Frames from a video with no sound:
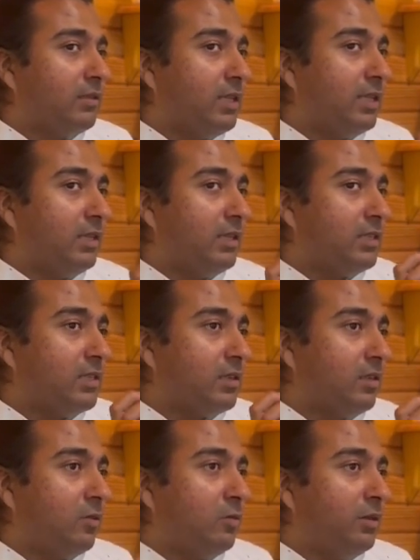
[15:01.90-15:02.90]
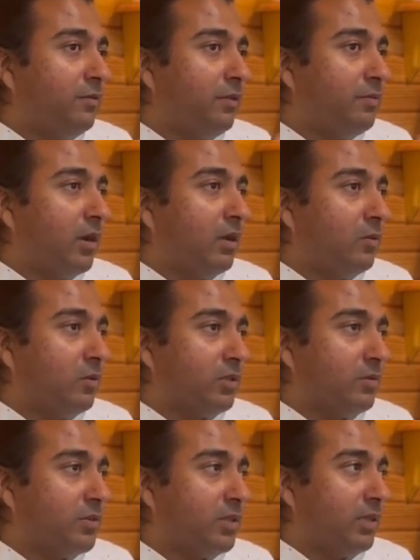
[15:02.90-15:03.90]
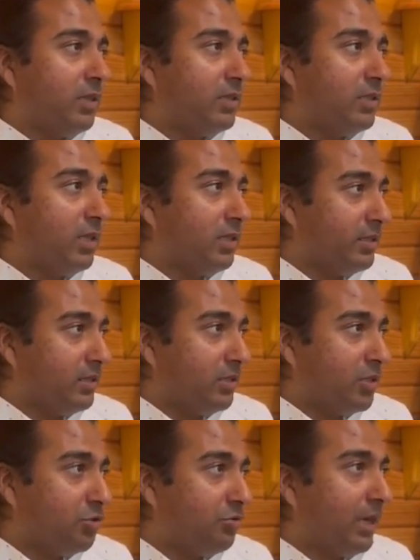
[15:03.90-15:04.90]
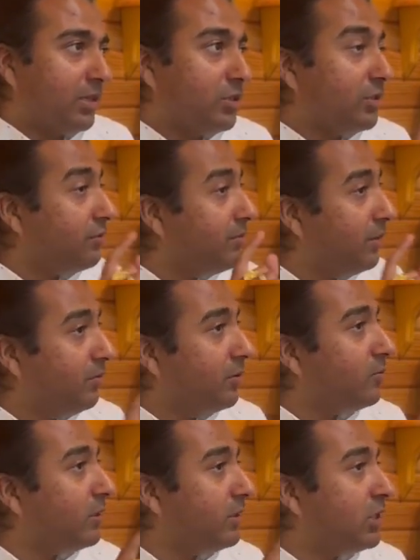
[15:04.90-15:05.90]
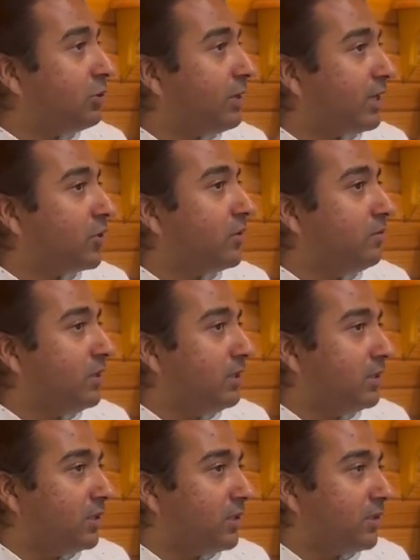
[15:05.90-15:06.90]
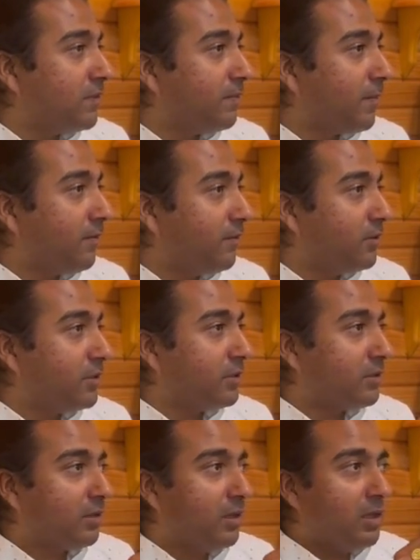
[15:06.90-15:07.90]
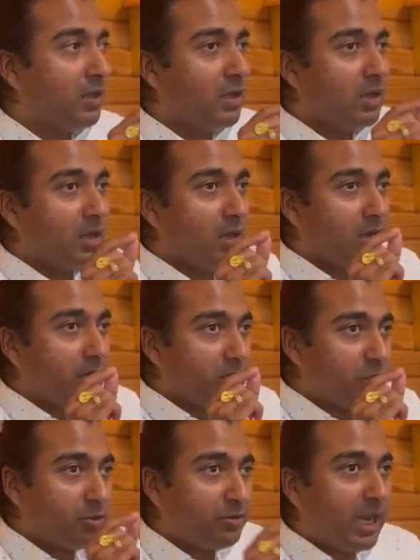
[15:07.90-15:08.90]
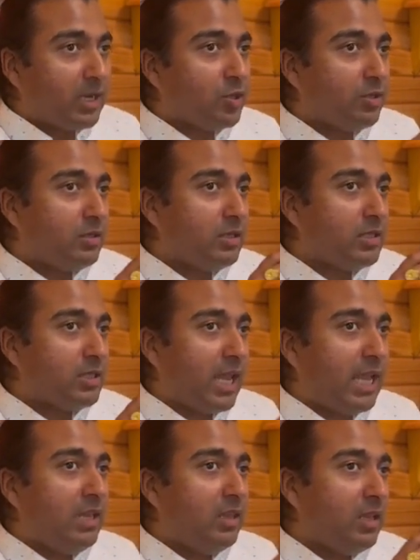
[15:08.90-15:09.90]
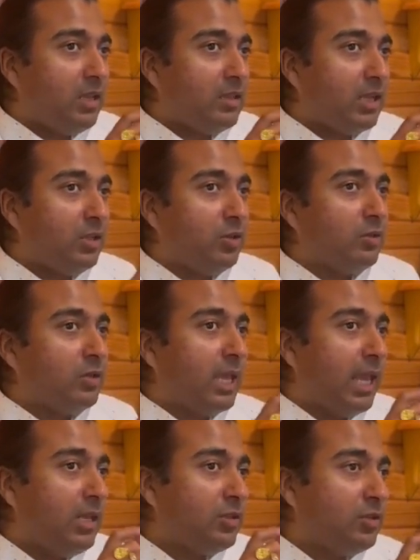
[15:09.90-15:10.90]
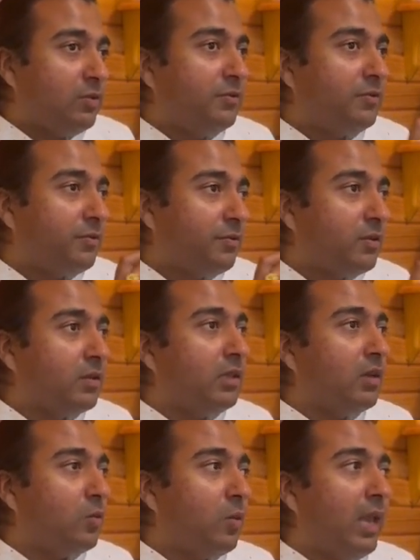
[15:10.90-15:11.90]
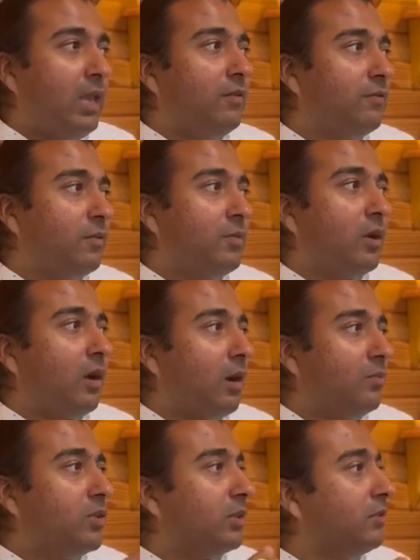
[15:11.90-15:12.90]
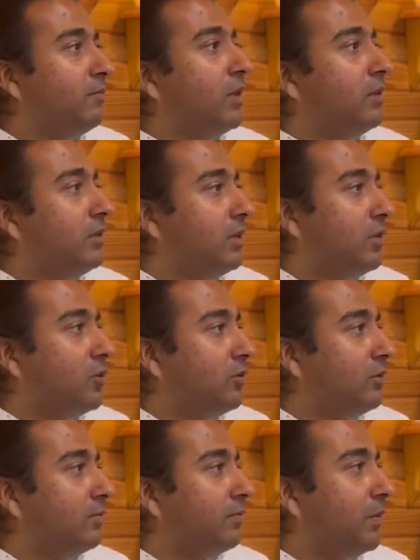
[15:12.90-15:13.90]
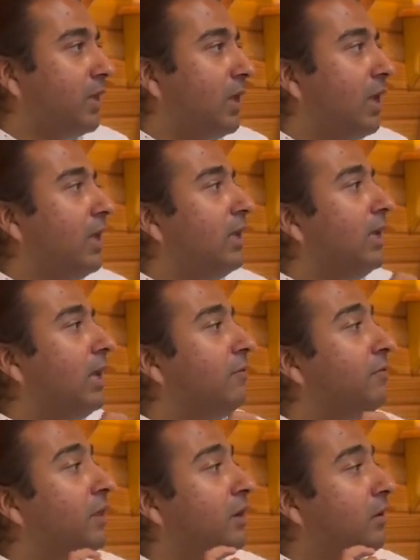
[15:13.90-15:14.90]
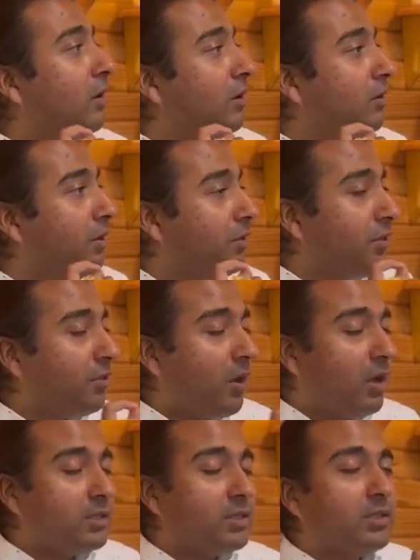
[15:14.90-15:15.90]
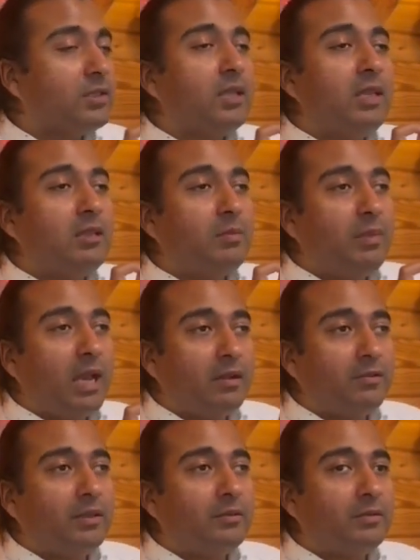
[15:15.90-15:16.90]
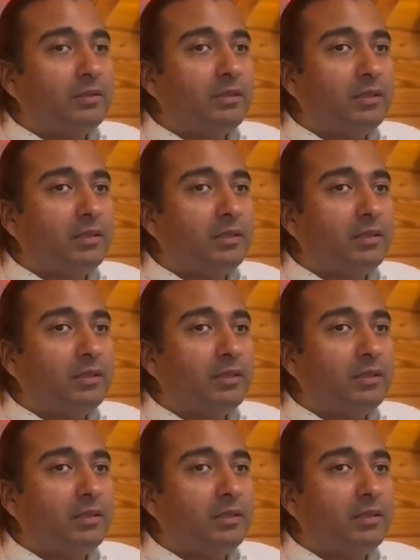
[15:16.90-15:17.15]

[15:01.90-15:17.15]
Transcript: that it is secluded from unwholesome states, that is the distractions. Remember what distraction means first. A distraction is anything that takes you fully away from your object of meditation. If there are thoughts in the background,